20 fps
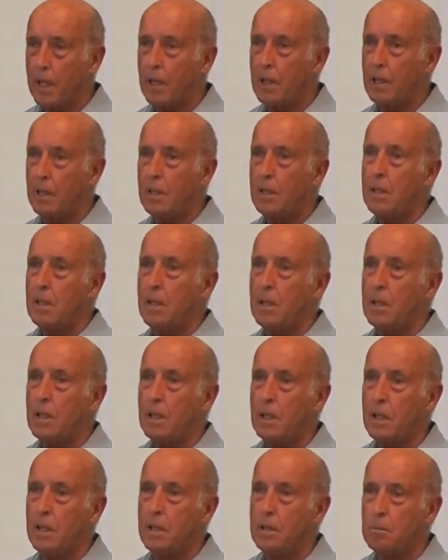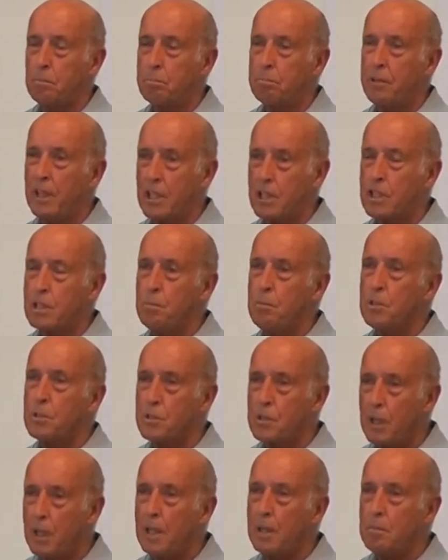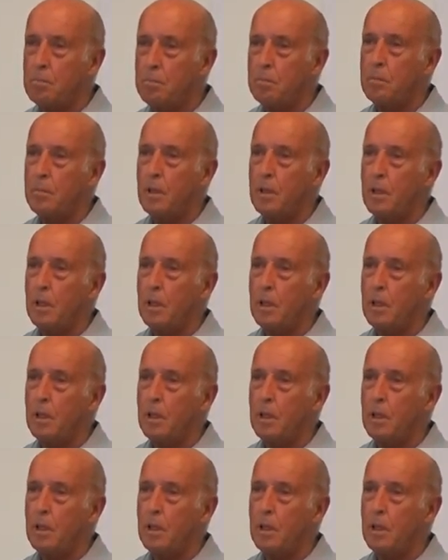a in the British Museum.